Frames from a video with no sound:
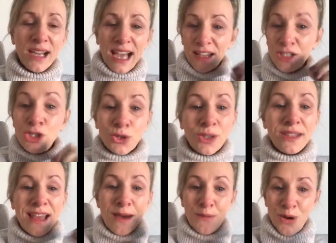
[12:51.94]
And during
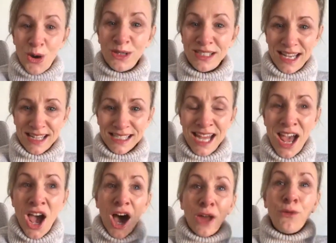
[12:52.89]
that process,
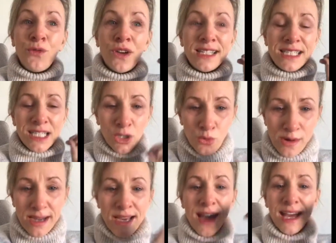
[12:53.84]
I'm finding
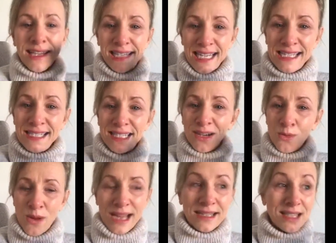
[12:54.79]
quicker and easier
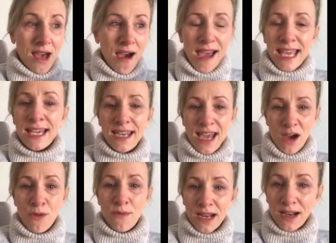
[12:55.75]
ways that I can
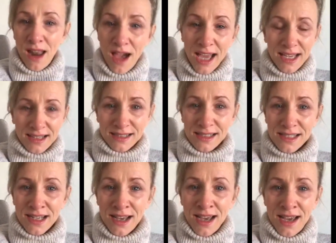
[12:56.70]
help my
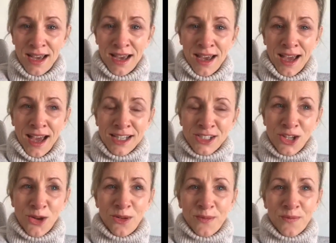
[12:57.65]
clients.
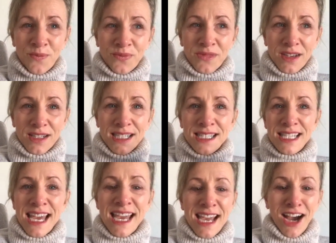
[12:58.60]
So
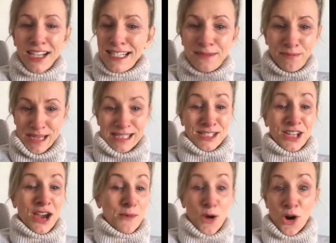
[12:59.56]
today, I didn't mean to
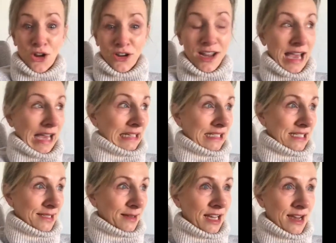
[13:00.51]
come on
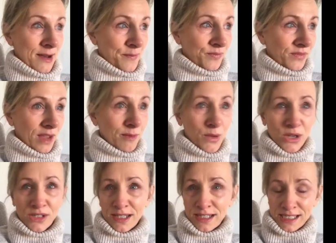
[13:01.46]
and
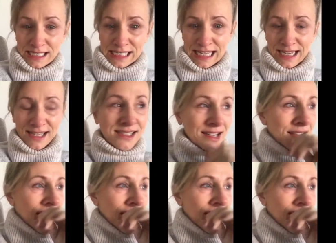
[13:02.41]
burst into tears,